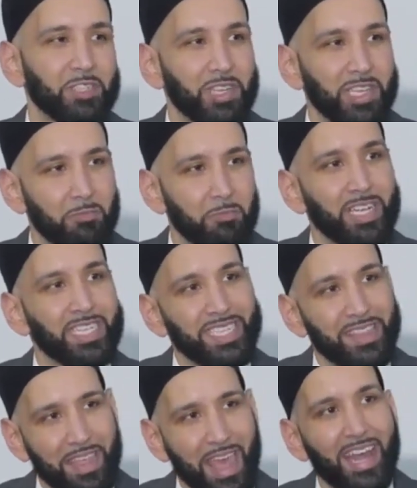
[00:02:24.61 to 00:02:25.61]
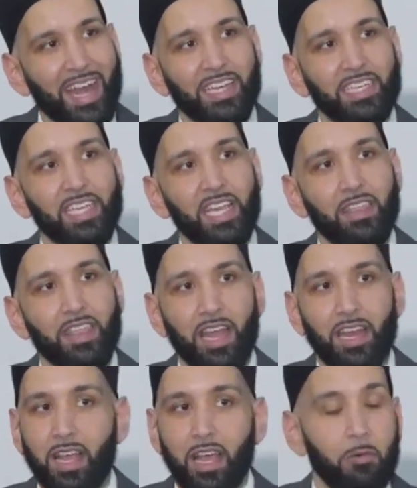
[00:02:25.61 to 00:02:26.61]
So it was that idea
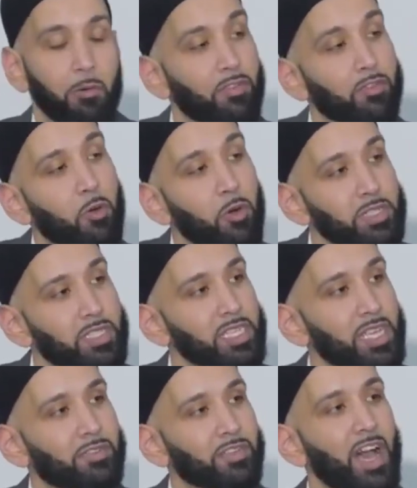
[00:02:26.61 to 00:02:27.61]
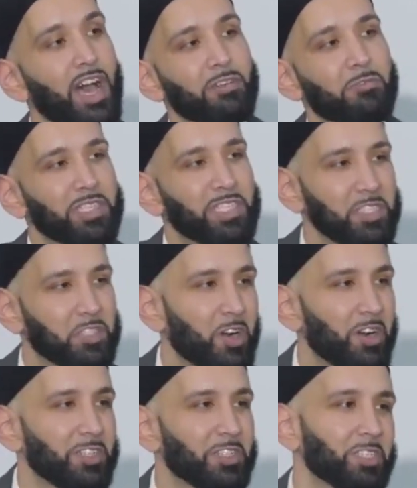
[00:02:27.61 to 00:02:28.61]
that, well, of course, if God was in
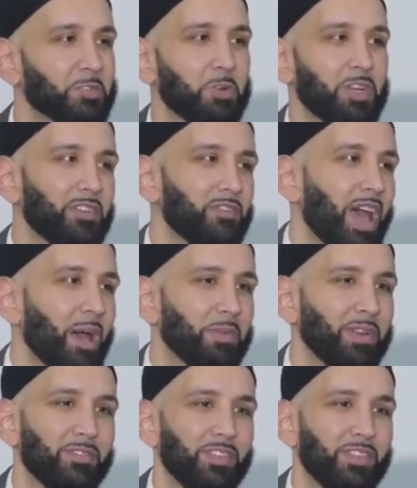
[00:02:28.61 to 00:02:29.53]
charge, this wouldn't have happened.